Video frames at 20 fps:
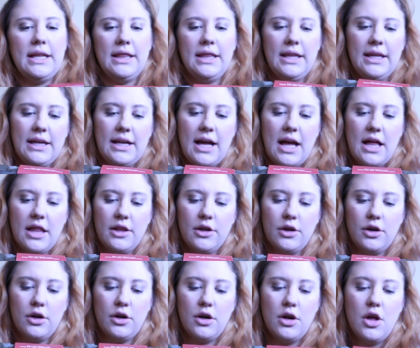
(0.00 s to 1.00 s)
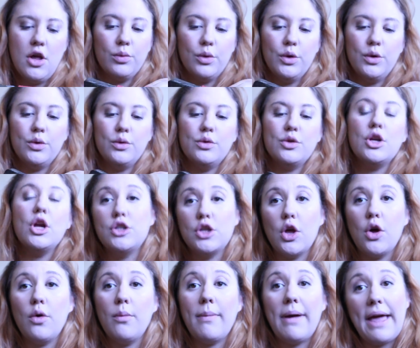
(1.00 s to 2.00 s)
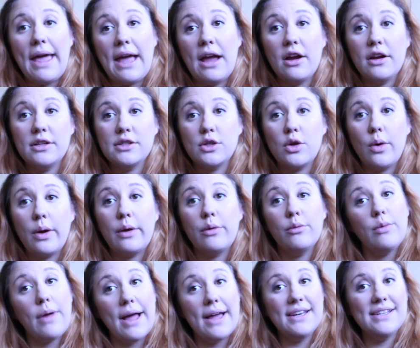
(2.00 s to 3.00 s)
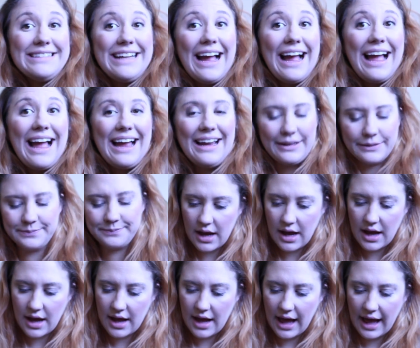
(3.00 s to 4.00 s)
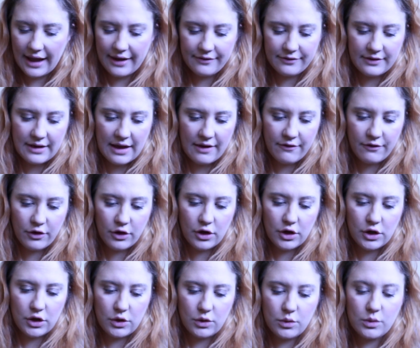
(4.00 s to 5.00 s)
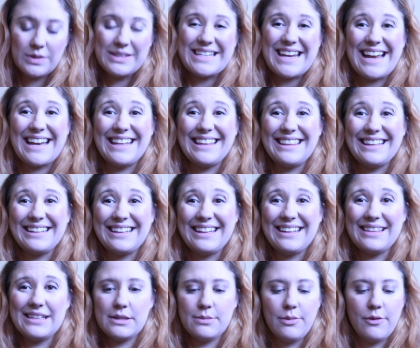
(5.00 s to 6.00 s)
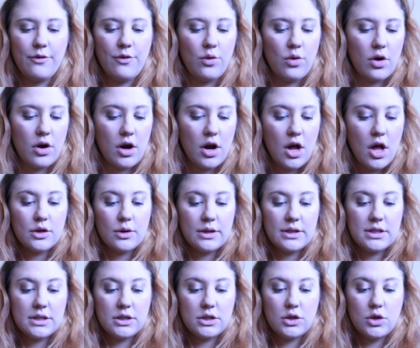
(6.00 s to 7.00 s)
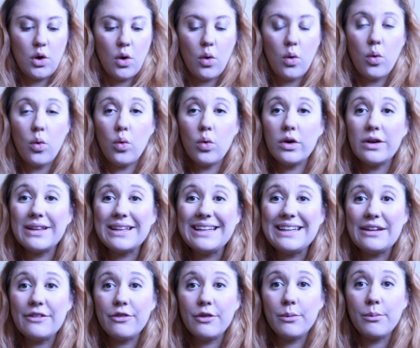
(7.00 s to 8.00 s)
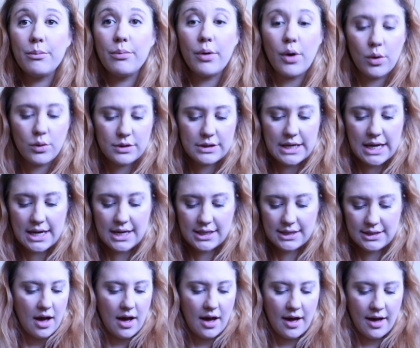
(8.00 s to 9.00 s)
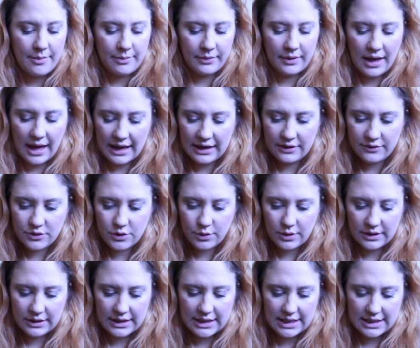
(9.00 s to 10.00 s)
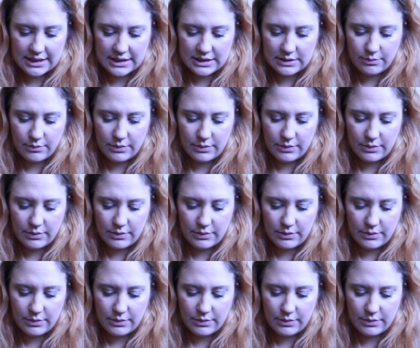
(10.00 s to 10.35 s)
in the color rouge. So my hair is going red. Yay! I've never used anything like this before, so it's a totally different process. I'm kind of doing this